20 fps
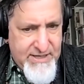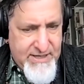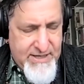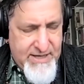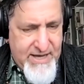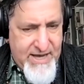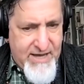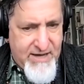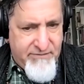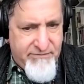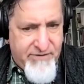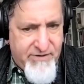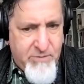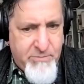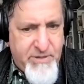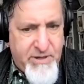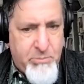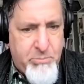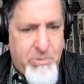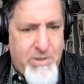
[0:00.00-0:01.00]
and
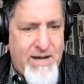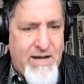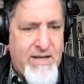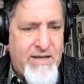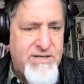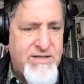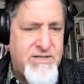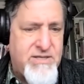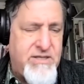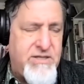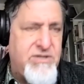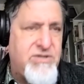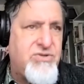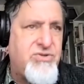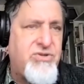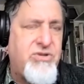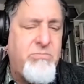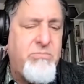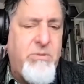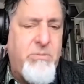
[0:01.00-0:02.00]
environmental policies
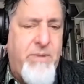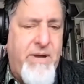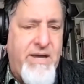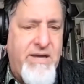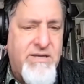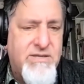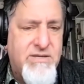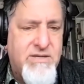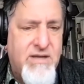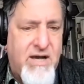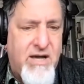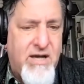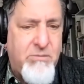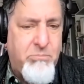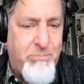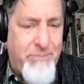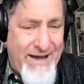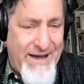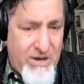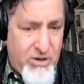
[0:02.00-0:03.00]
should be based on
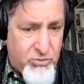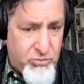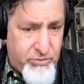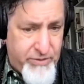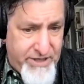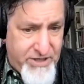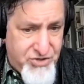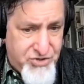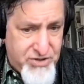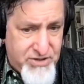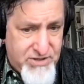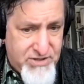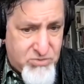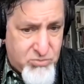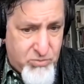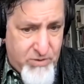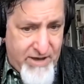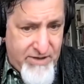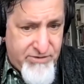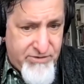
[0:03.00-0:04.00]
bioregions
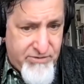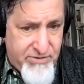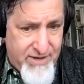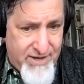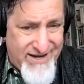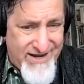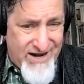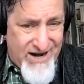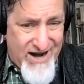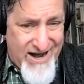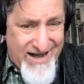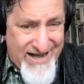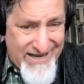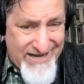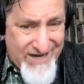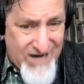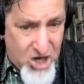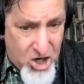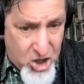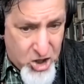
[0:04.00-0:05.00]
rather than
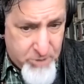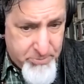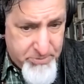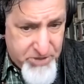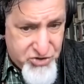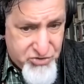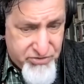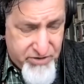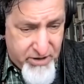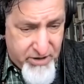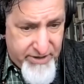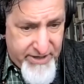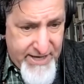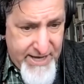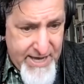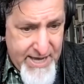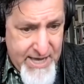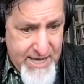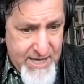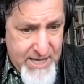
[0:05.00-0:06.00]
on arbitrary
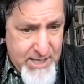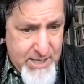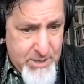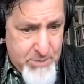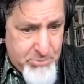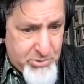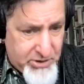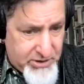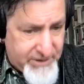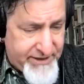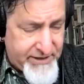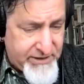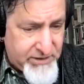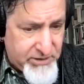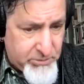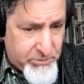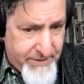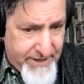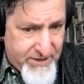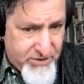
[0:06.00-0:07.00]

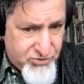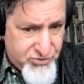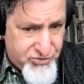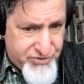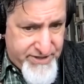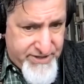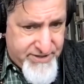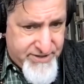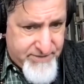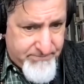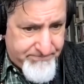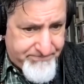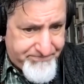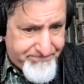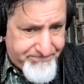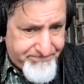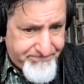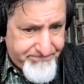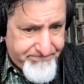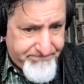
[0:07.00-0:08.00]
political boundaries.
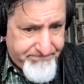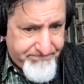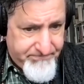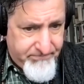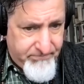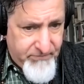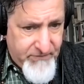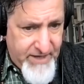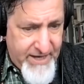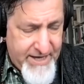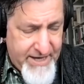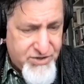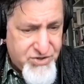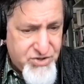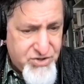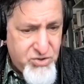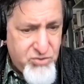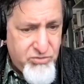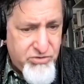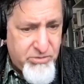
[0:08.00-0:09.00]
And
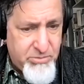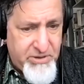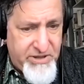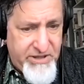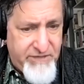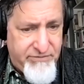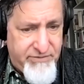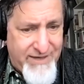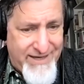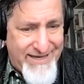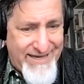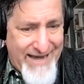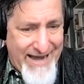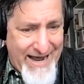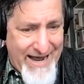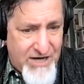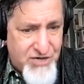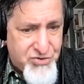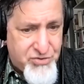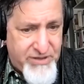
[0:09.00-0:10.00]
two, the belief that
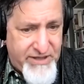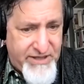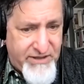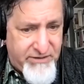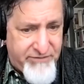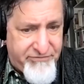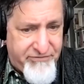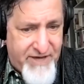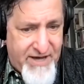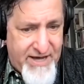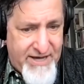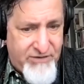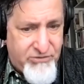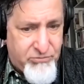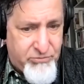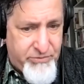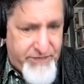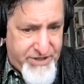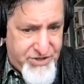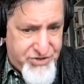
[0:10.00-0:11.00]
naturally
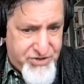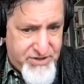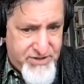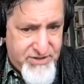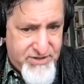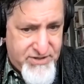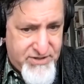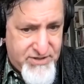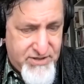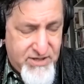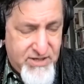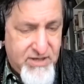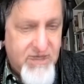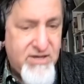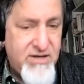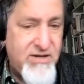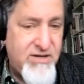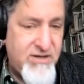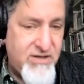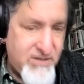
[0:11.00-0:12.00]
defined regions,
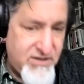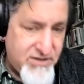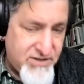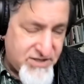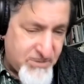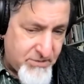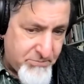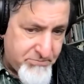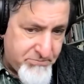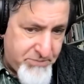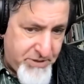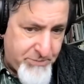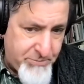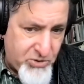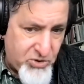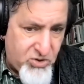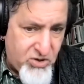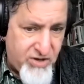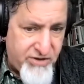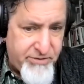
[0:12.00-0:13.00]
some
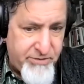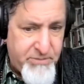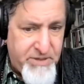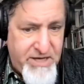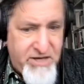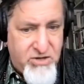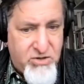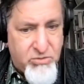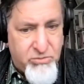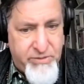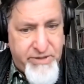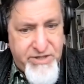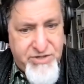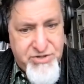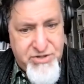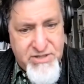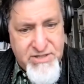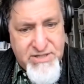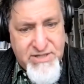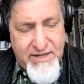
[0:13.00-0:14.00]
people call them
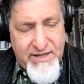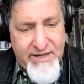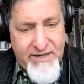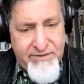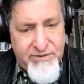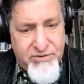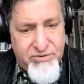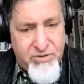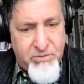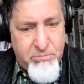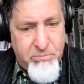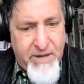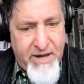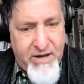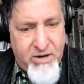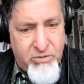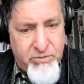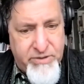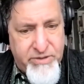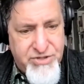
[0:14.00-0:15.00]
ecoregions, I like the term
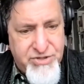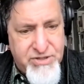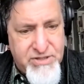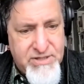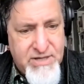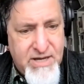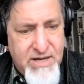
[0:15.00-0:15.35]
bioregion,